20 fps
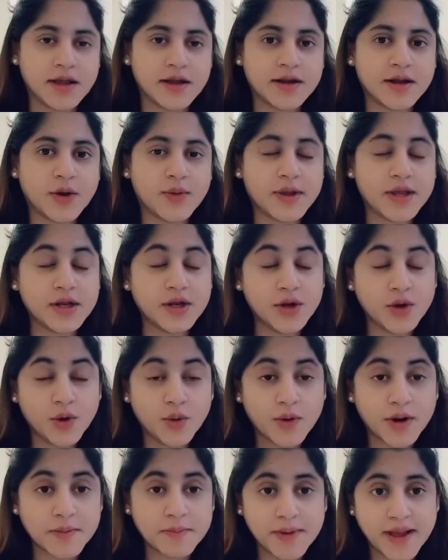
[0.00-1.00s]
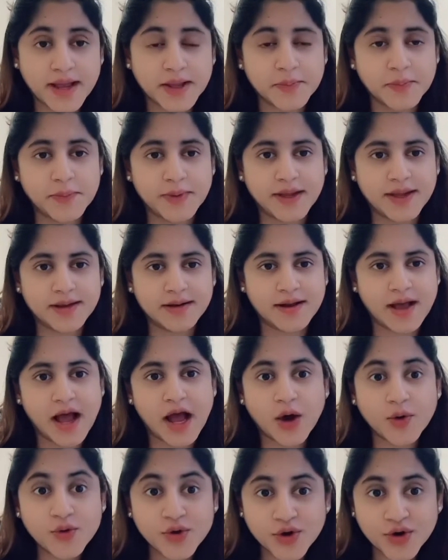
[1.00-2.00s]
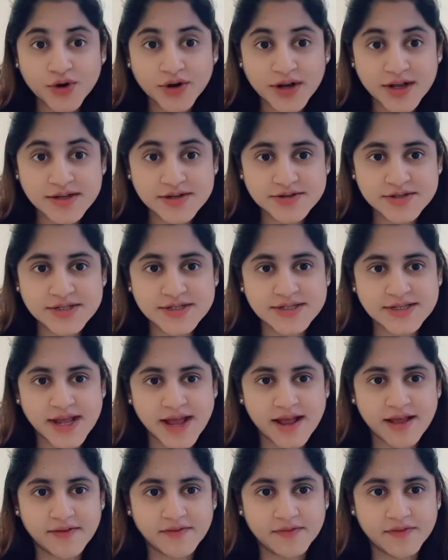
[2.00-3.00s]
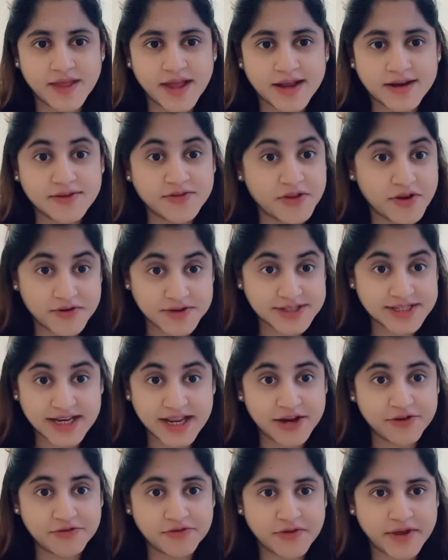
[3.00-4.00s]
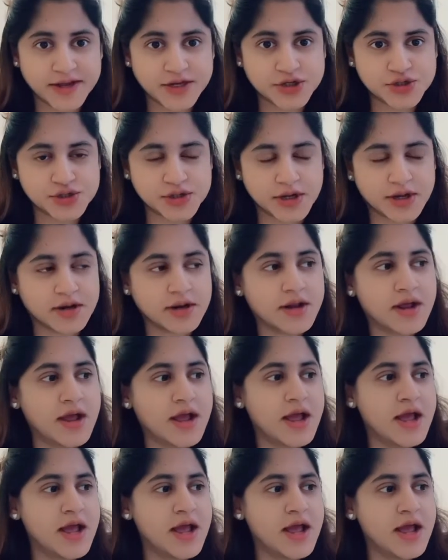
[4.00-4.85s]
Now, in lower back pain, how you're going to understand that there is an infection?